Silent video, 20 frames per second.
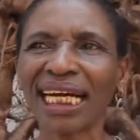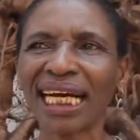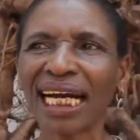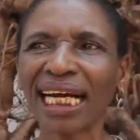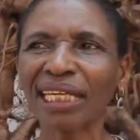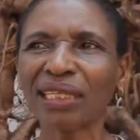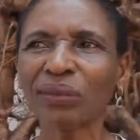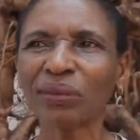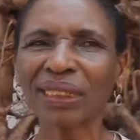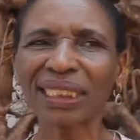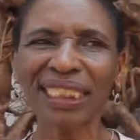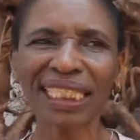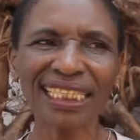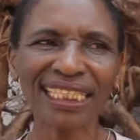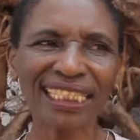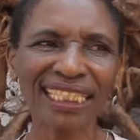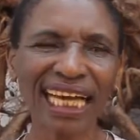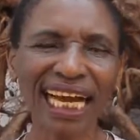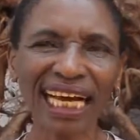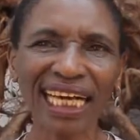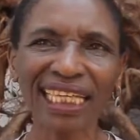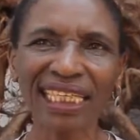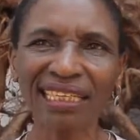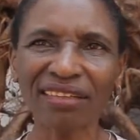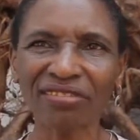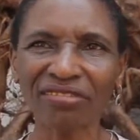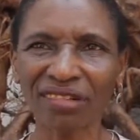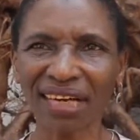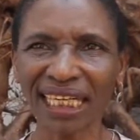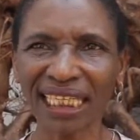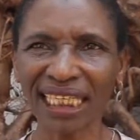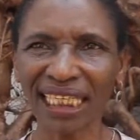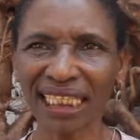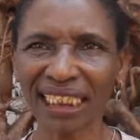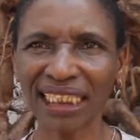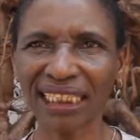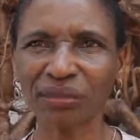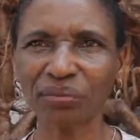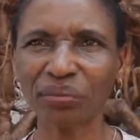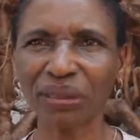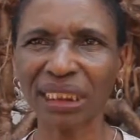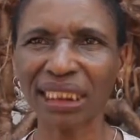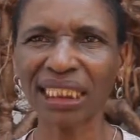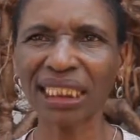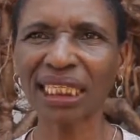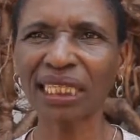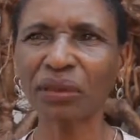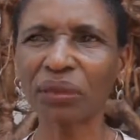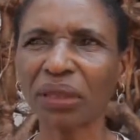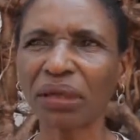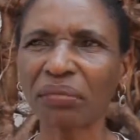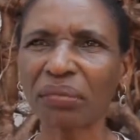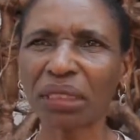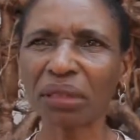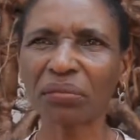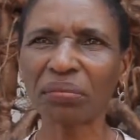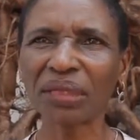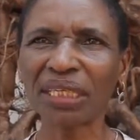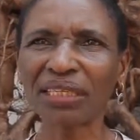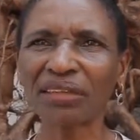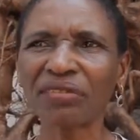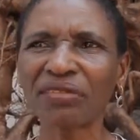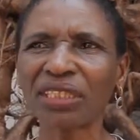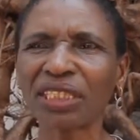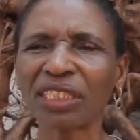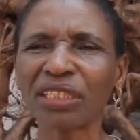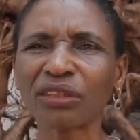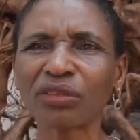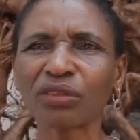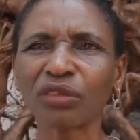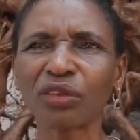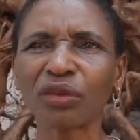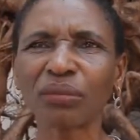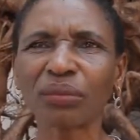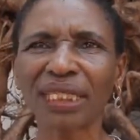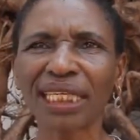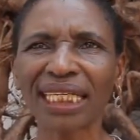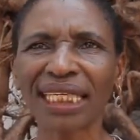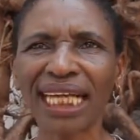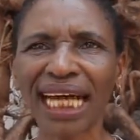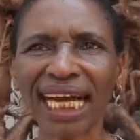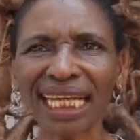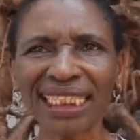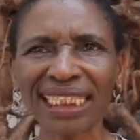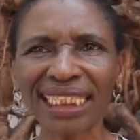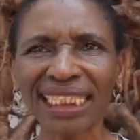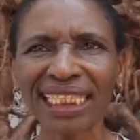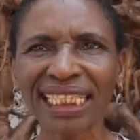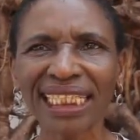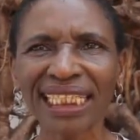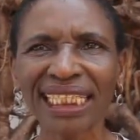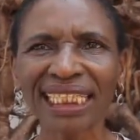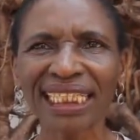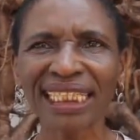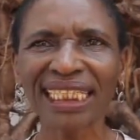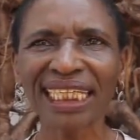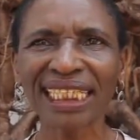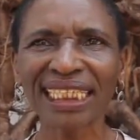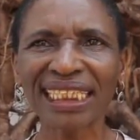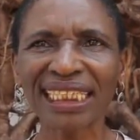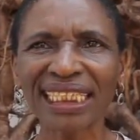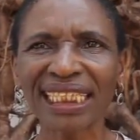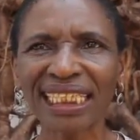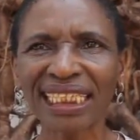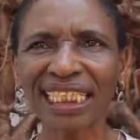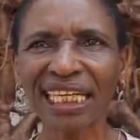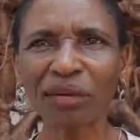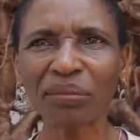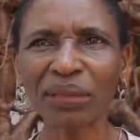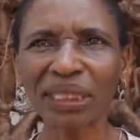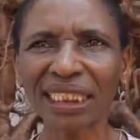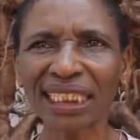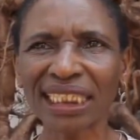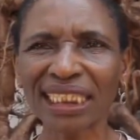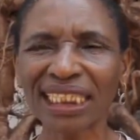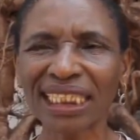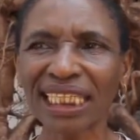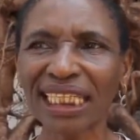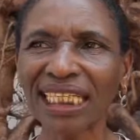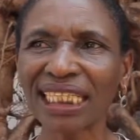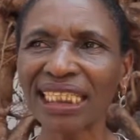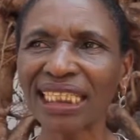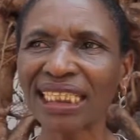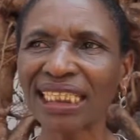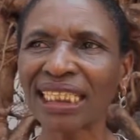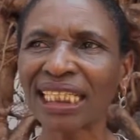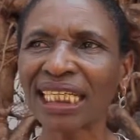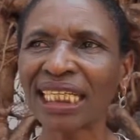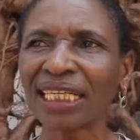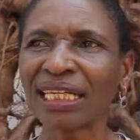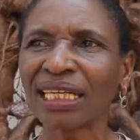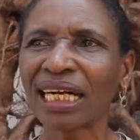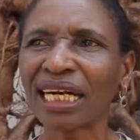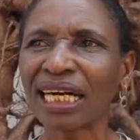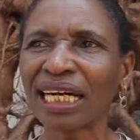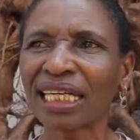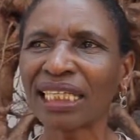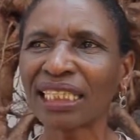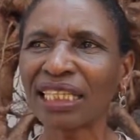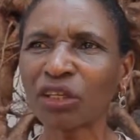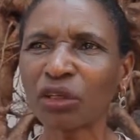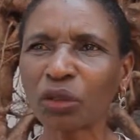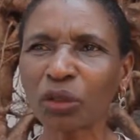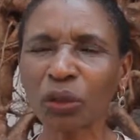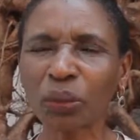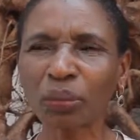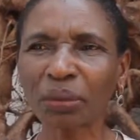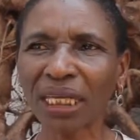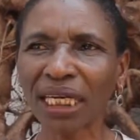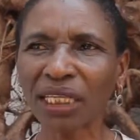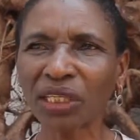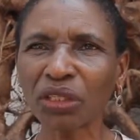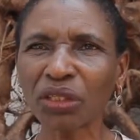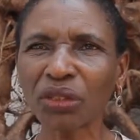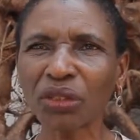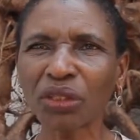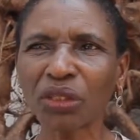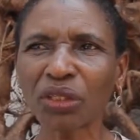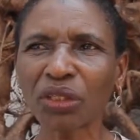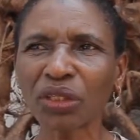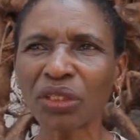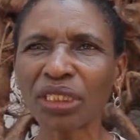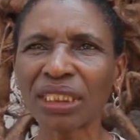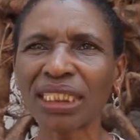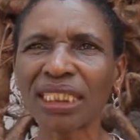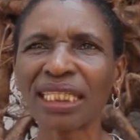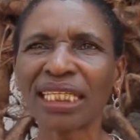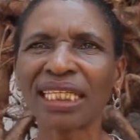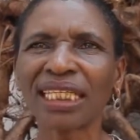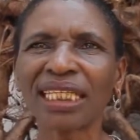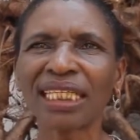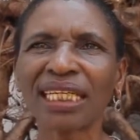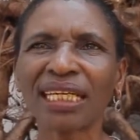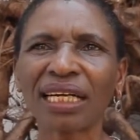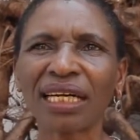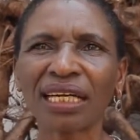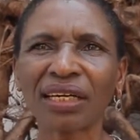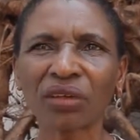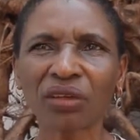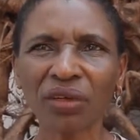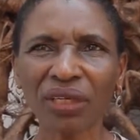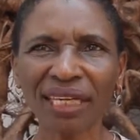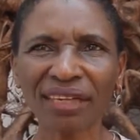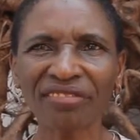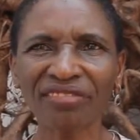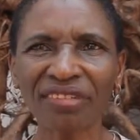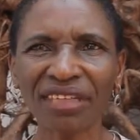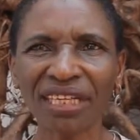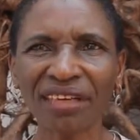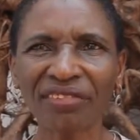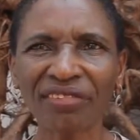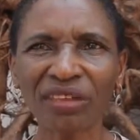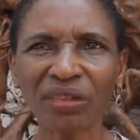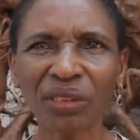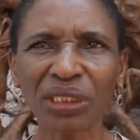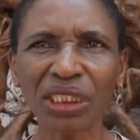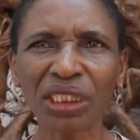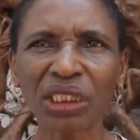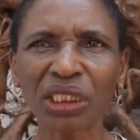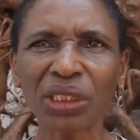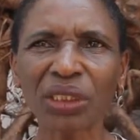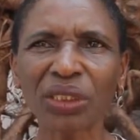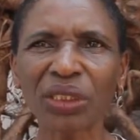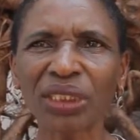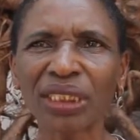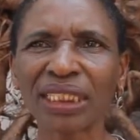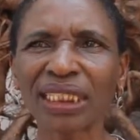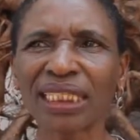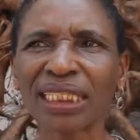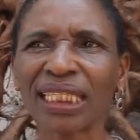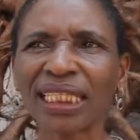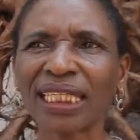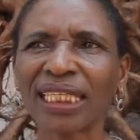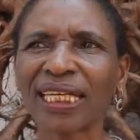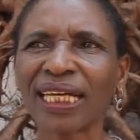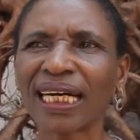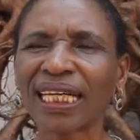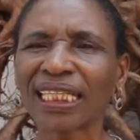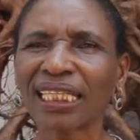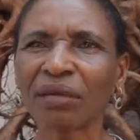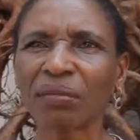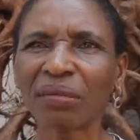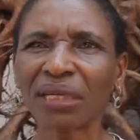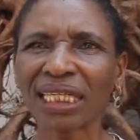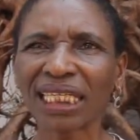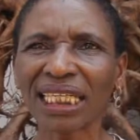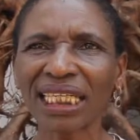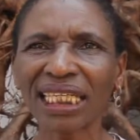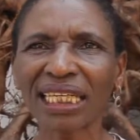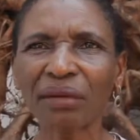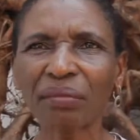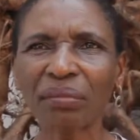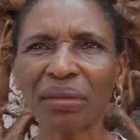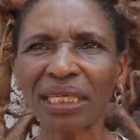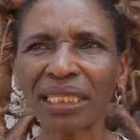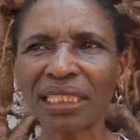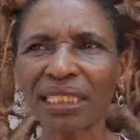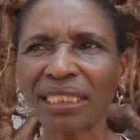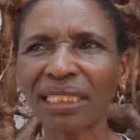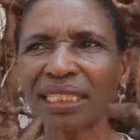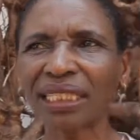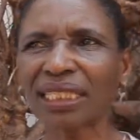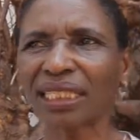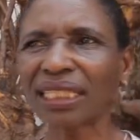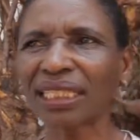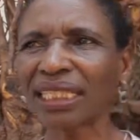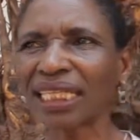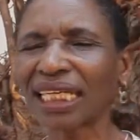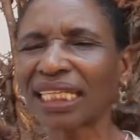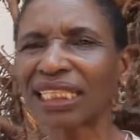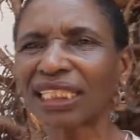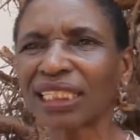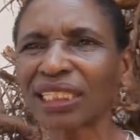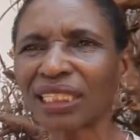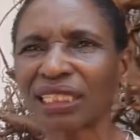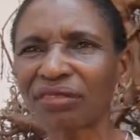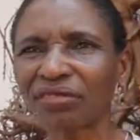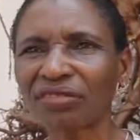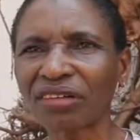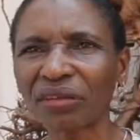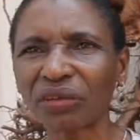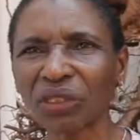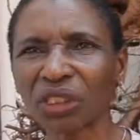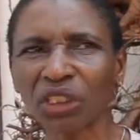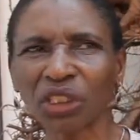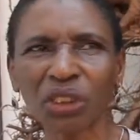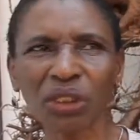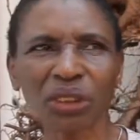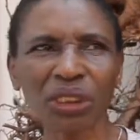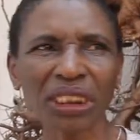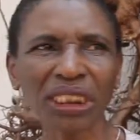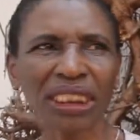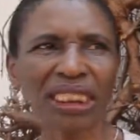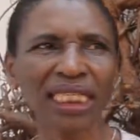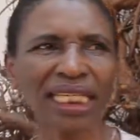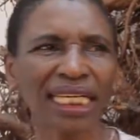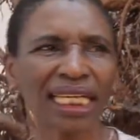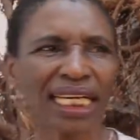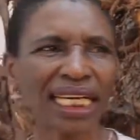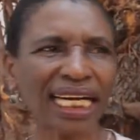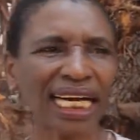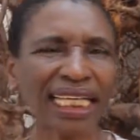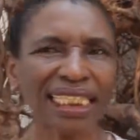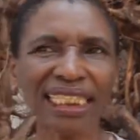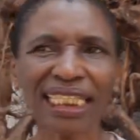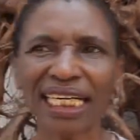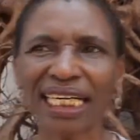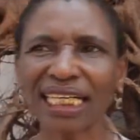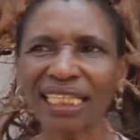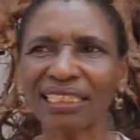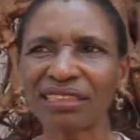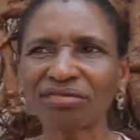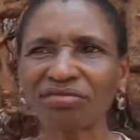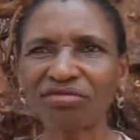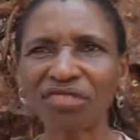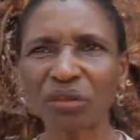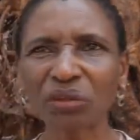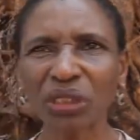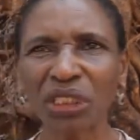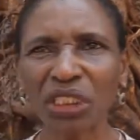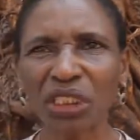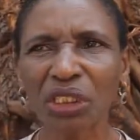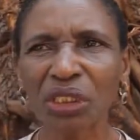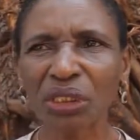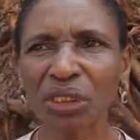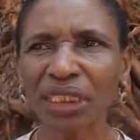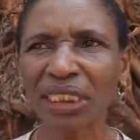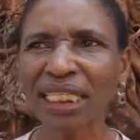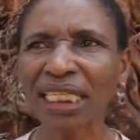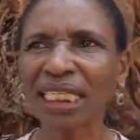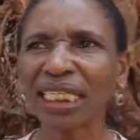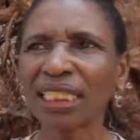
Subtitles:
And we just thank the funders, particularly we have been benefiting from the DAT, that is the German extent, the European Union, the Rockefeller Foundation, the Melinda Gates Foundation, Qatar Foundation.